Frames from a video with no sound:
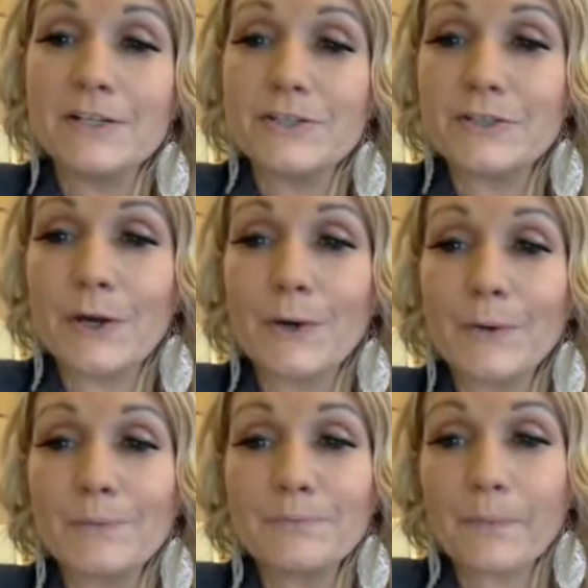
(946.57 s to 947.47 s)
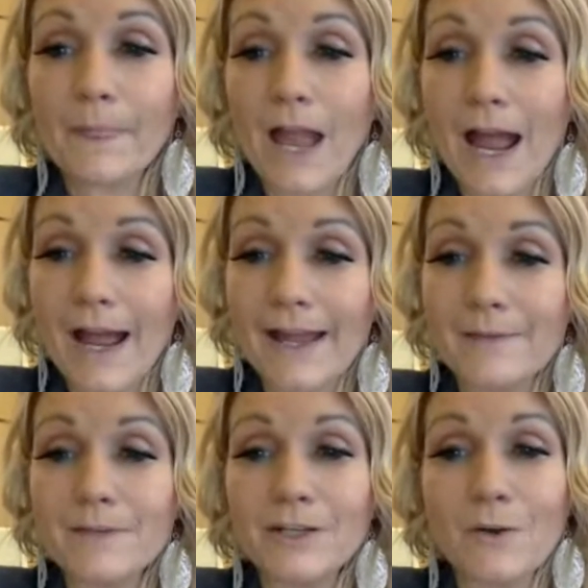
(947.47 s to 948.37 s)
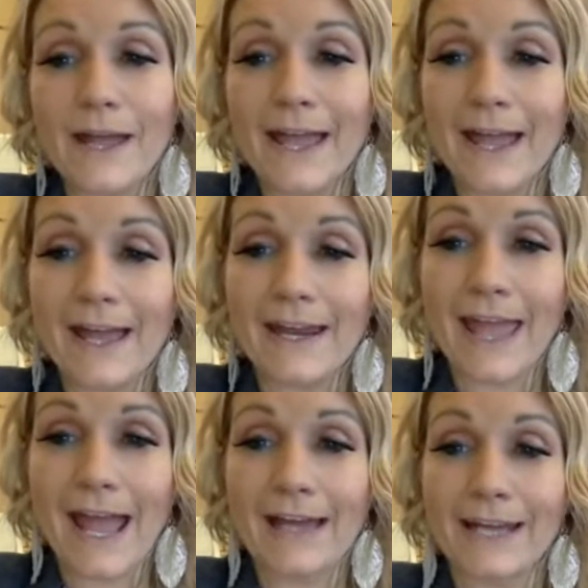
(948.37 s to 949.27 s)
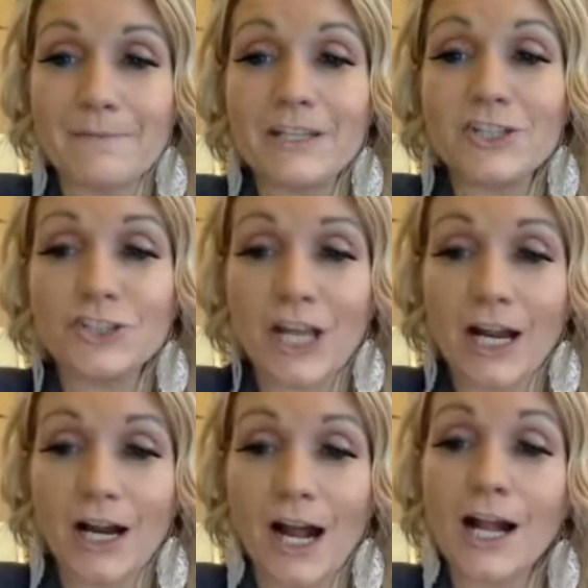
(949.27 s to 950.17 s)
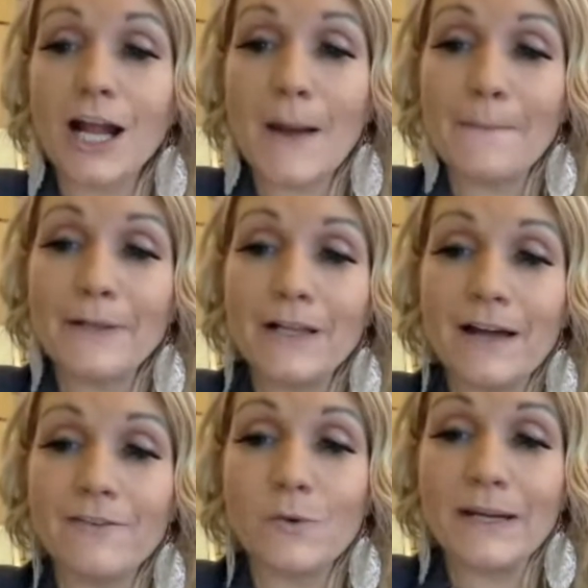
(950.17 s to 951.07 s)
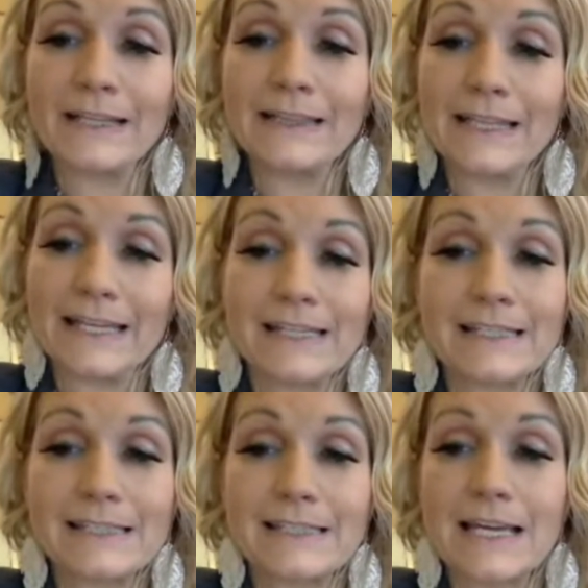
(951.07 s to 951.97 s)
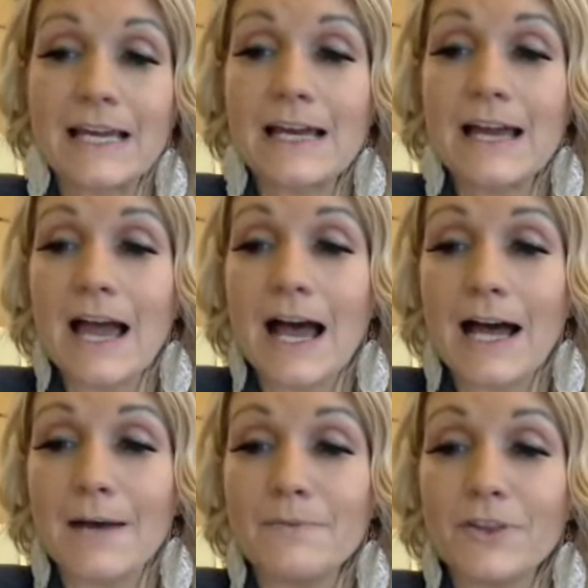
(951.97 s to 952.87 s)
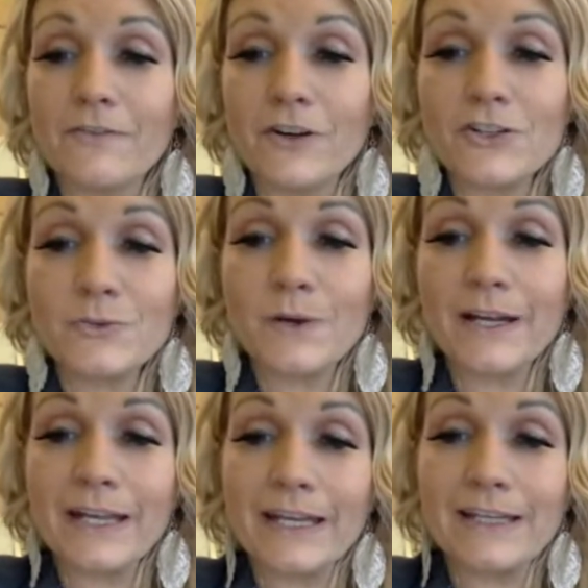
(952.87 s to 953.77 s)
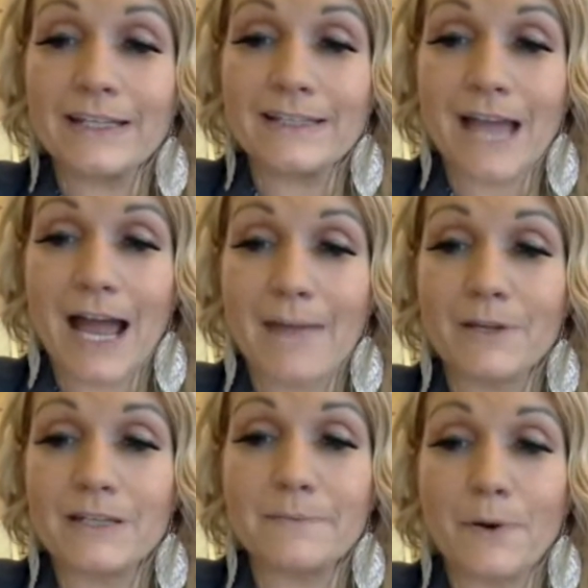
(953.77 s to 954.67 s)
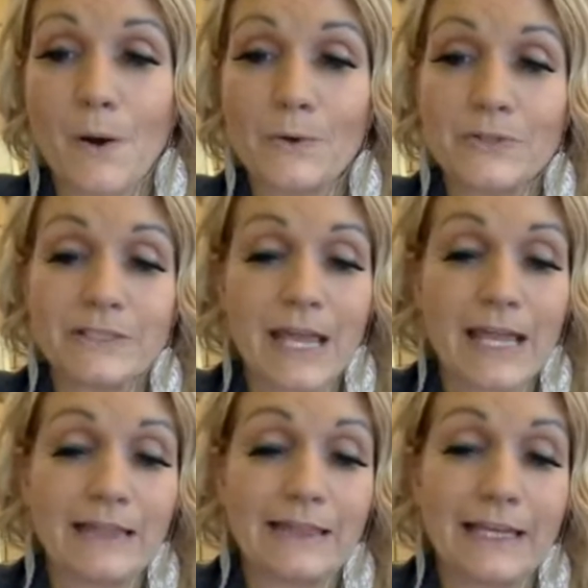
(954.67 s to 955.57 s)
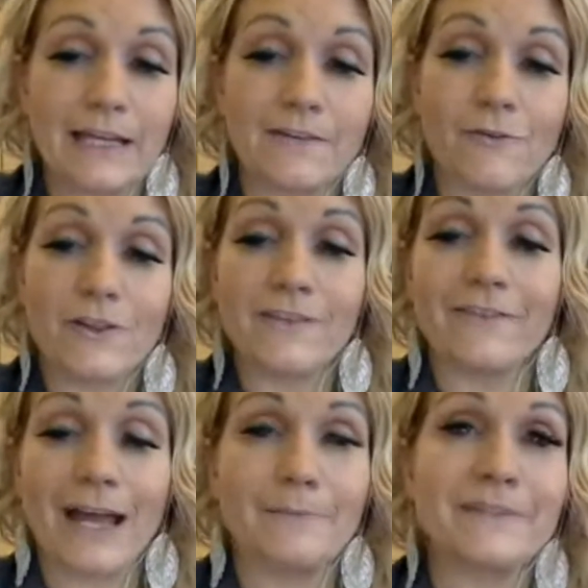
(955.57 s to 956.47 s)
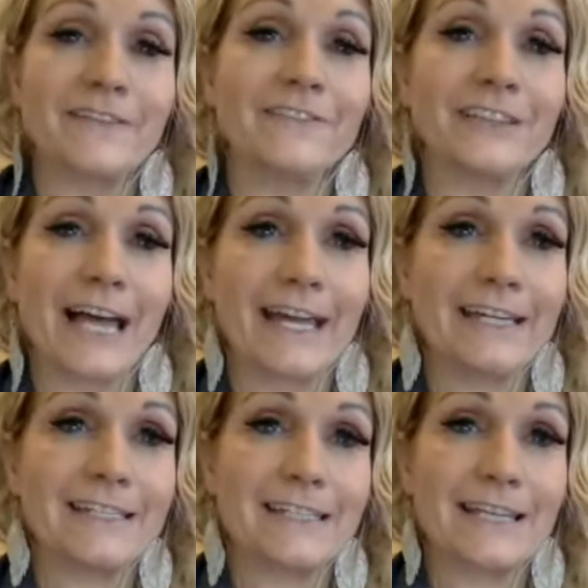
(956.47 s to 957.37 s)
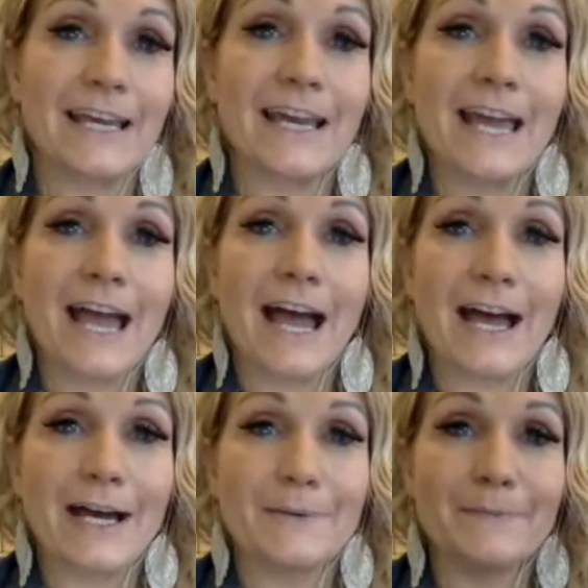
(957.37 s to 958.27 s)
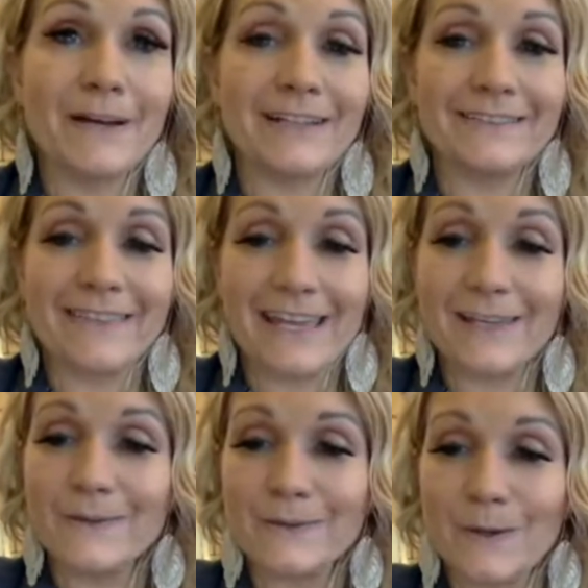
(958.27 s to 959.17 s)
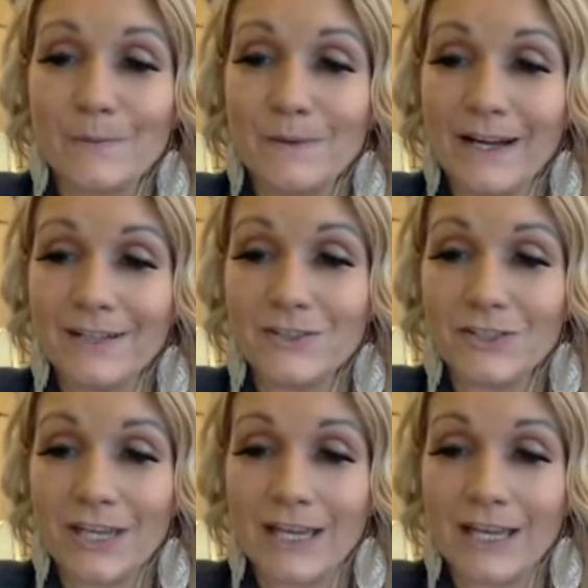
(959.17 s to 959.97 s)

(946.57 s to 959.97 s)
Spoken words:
So I'm going to go ahead and I'm going to share a couple of quick links. The first one is I'm going to post a link for the Vibes of Light. Thank you so much.